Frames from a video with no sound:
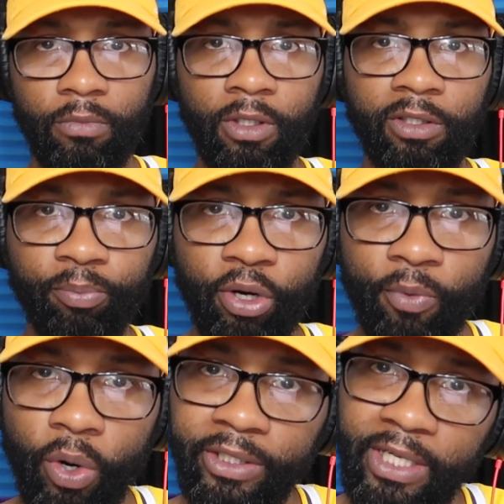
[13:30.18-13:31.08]
a Supreme
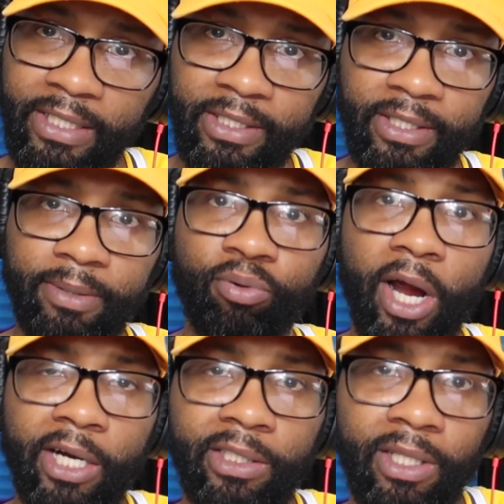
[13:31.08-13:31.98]
Court justice
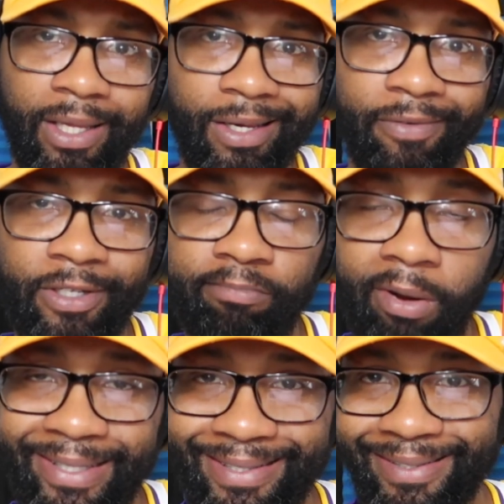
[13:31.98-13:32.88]
prior to the end of his
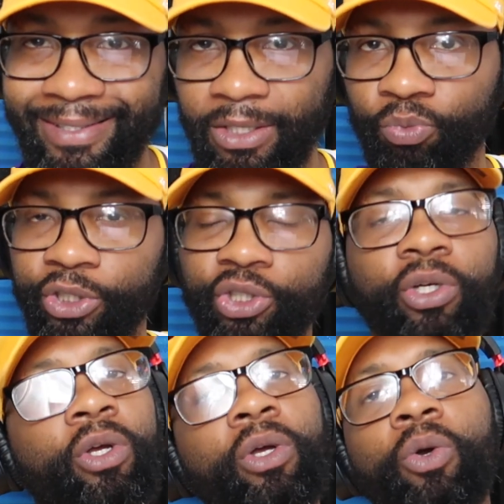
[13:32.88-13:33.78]
presidency, which
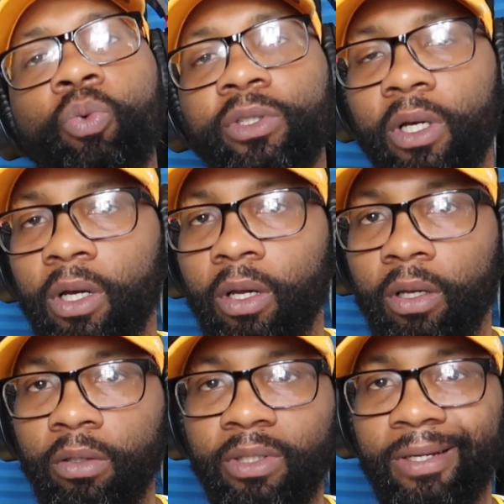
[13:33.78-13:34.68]
was
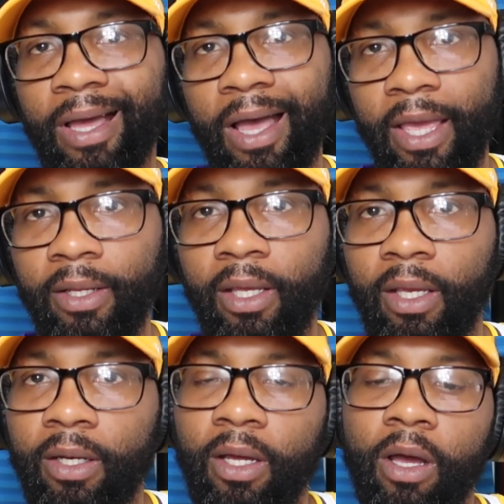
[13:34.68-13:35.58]
denied,
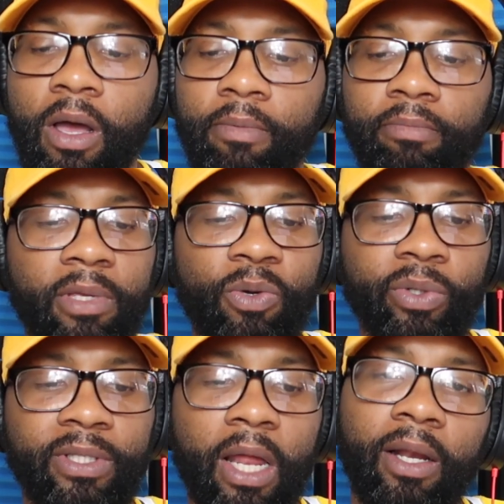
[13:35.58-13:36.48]
and he
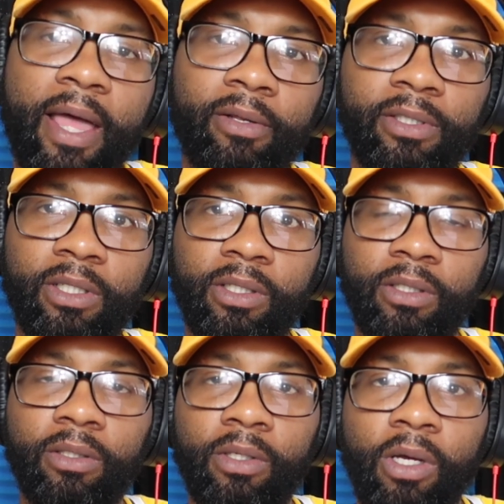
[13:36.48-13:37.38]
was not allowed
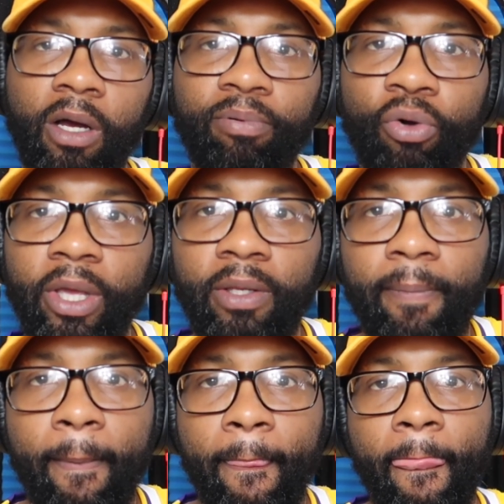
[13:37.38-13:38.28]
to appoint
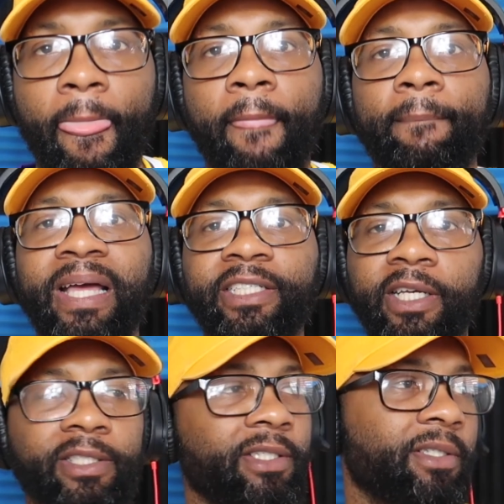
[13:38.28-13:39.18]
a
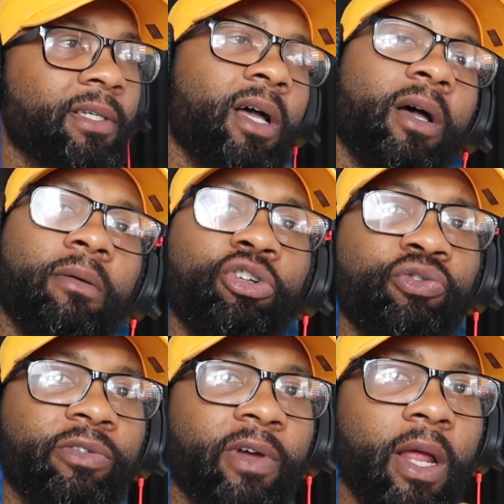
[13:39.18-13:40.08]
justice, which
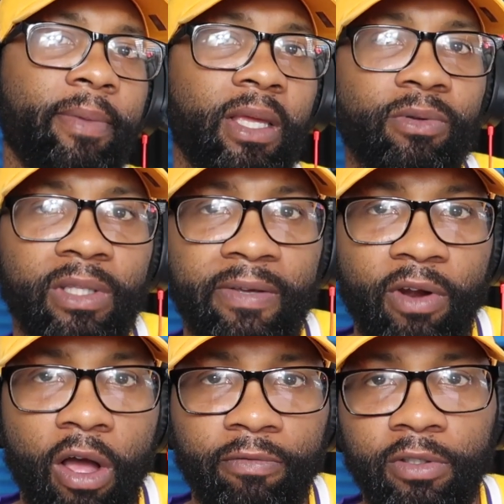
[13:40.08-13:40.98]
was fine. I mean, he was leaving
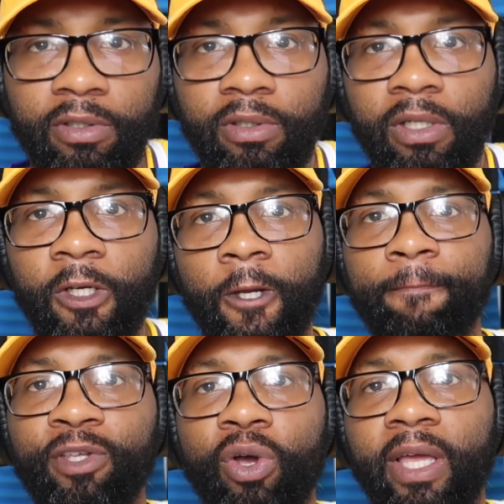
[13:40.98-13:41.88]
office.
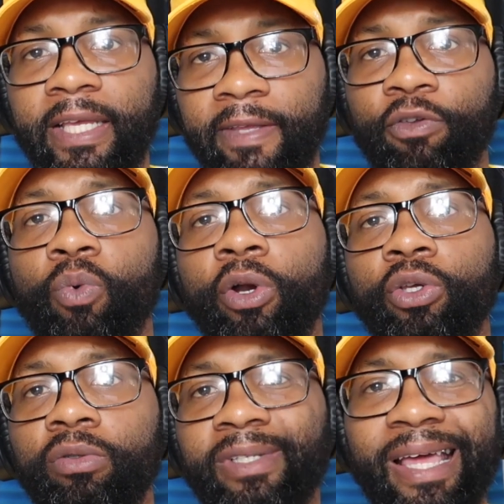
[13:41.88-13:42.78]
So I guess if you want to
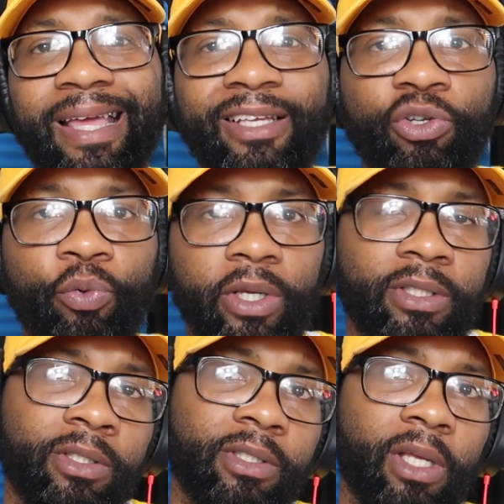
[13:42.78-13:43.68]
use that as a
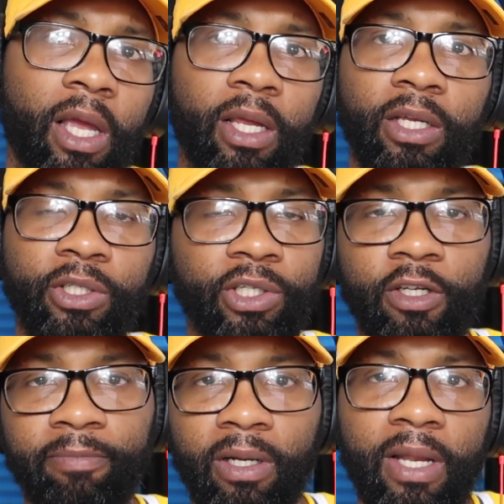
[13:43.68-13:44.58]
reason to say he shouldn't
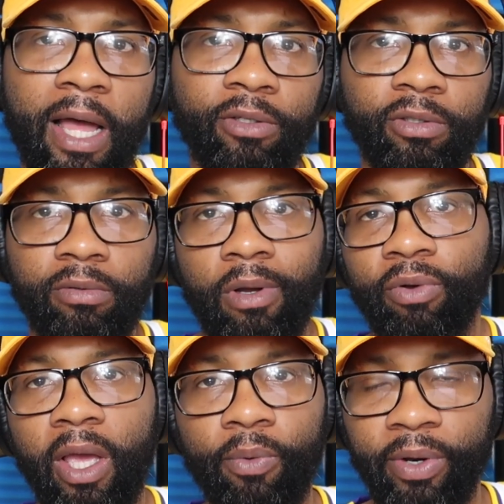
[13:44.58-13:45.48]
have been allowed to,
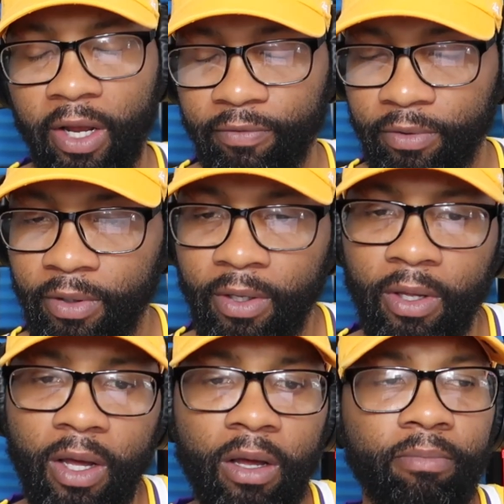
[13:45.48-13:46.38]
okay, whatever.
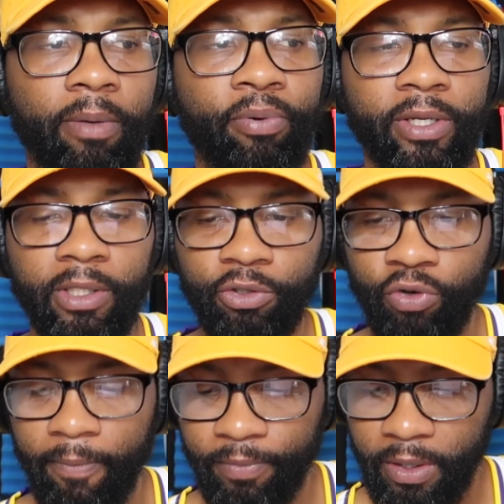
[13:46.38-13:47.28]
But President
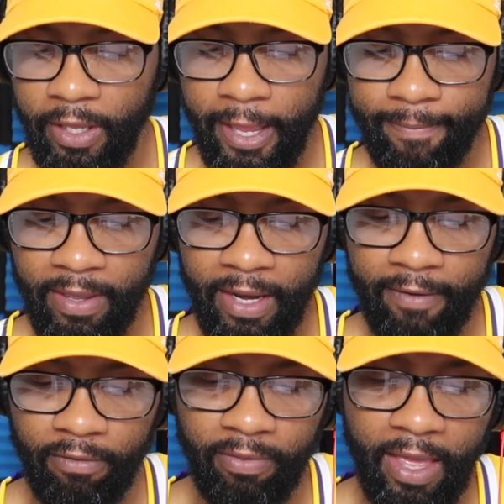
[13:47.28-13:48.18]
Trump came in
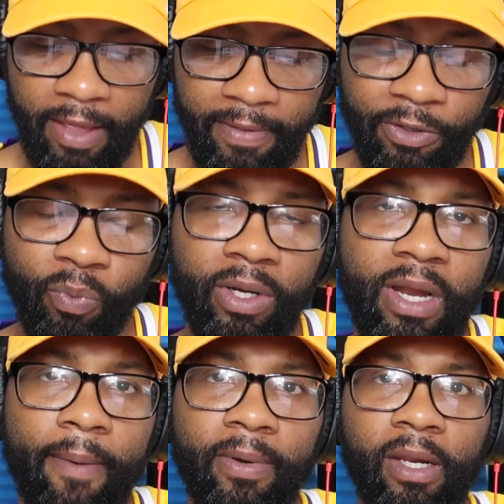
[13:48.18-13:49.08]
after that. That's when he
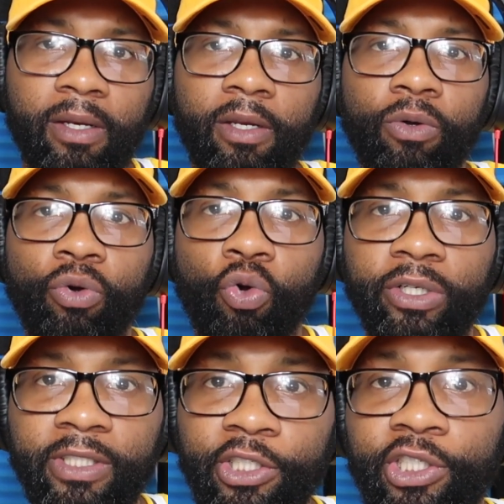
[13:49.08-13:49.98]
nominated Neil
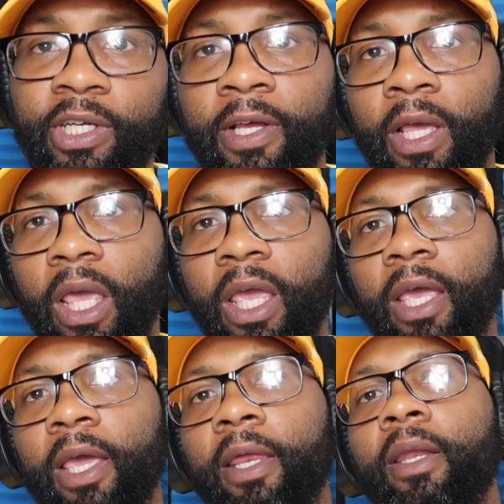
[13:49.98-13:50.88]
Gorsuch.
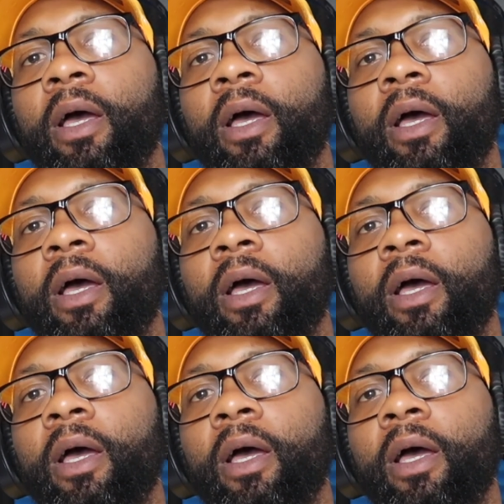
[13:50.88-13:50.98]
And